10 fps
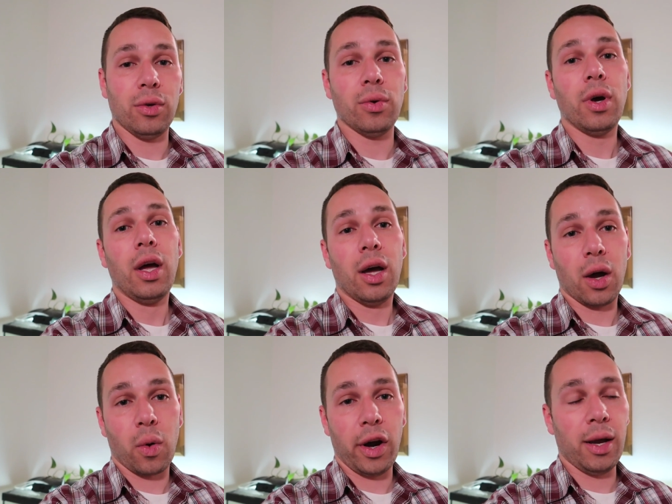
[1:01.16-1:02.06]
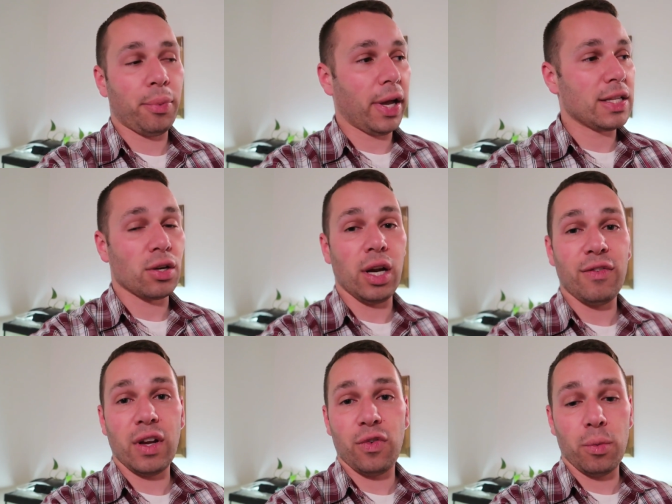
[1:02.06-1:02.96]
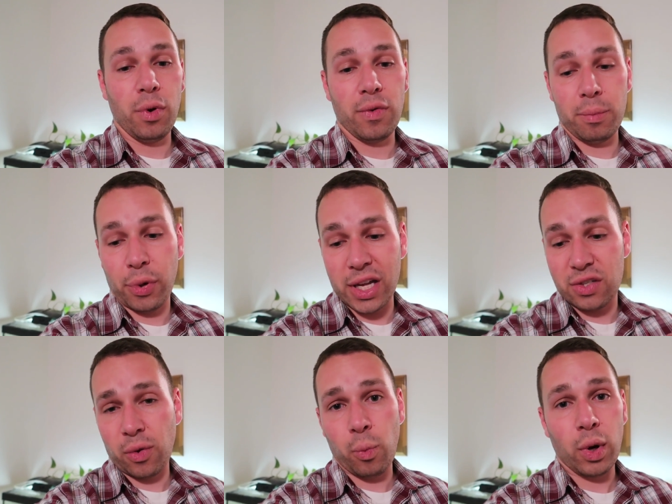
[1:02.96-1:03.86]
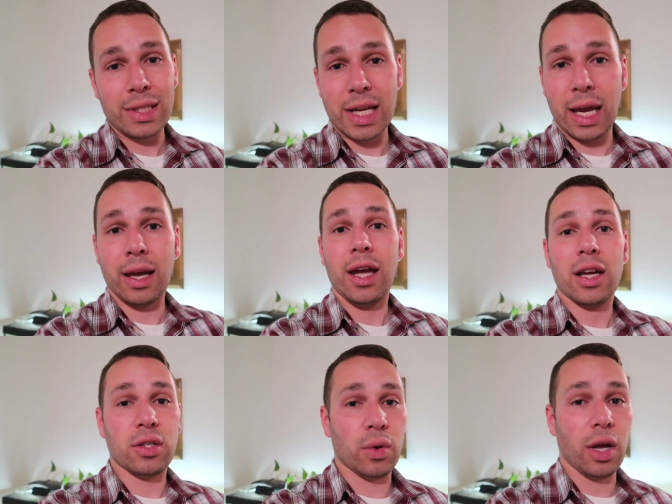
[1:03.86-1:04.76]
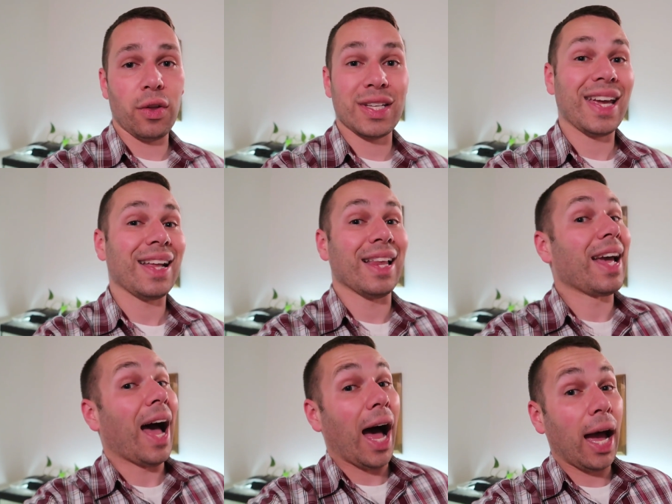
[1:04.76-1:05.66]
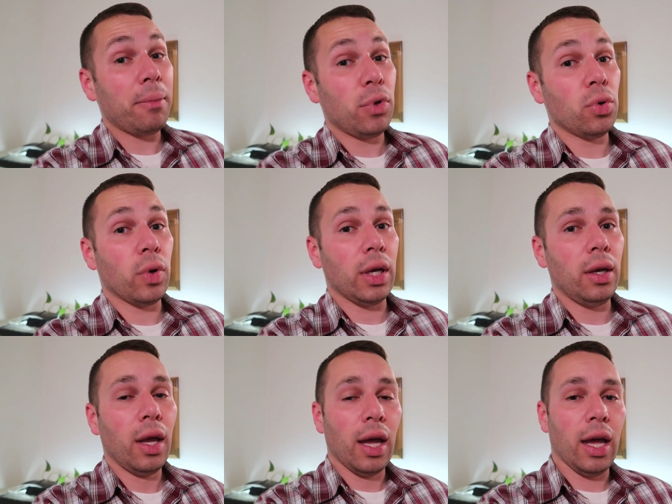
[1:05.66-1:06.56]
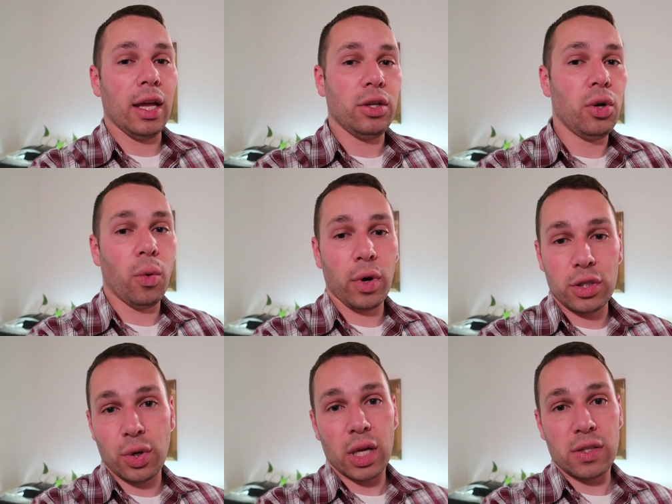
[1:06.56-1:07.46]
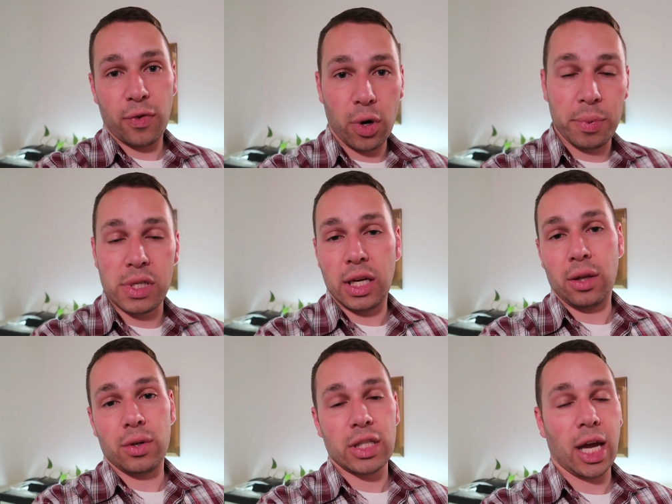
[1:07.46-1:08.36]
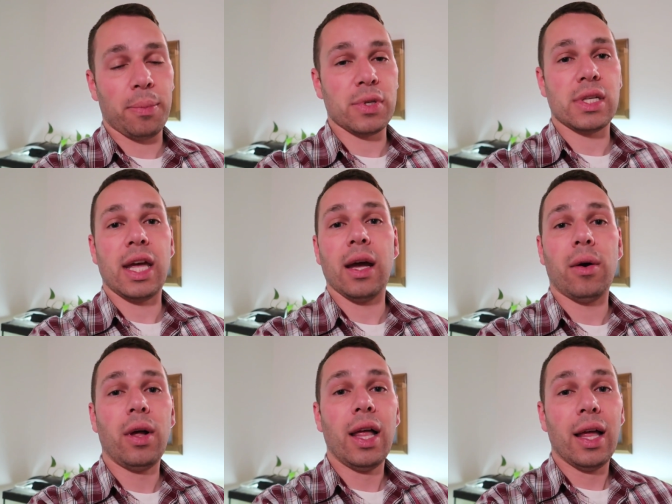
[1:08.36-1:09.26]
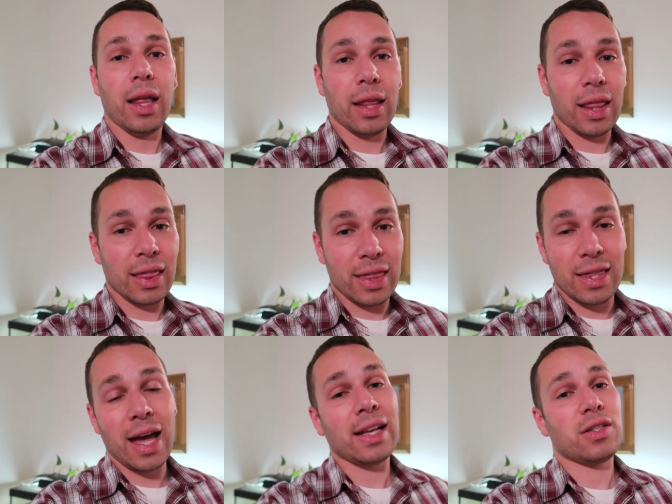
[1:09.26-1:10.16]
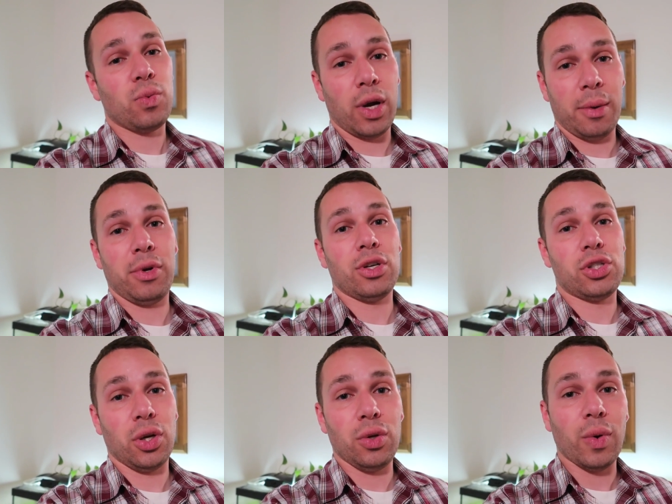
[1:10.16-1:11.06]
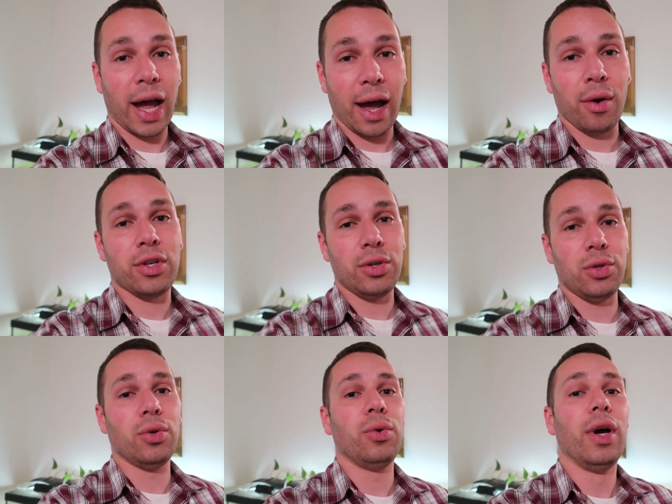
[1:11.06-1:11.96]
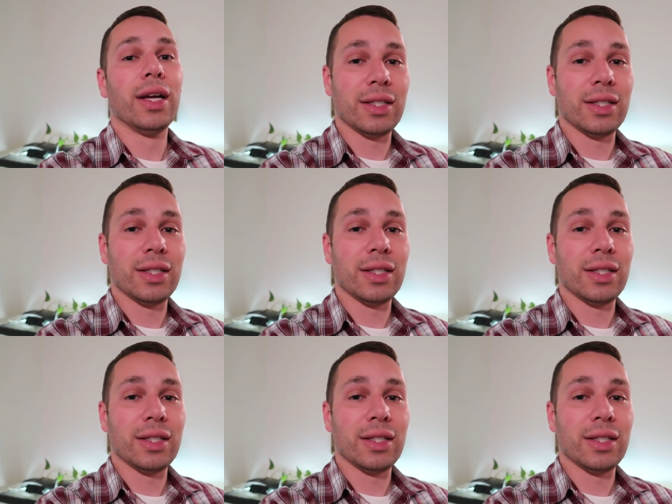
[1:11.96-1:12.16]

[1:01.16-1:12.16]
new aquarium plants, or even if you're moving plants from one tank to another tank like I'm doing and you don't want to transfer a particular type of snail. That's what I'm going to show you how to do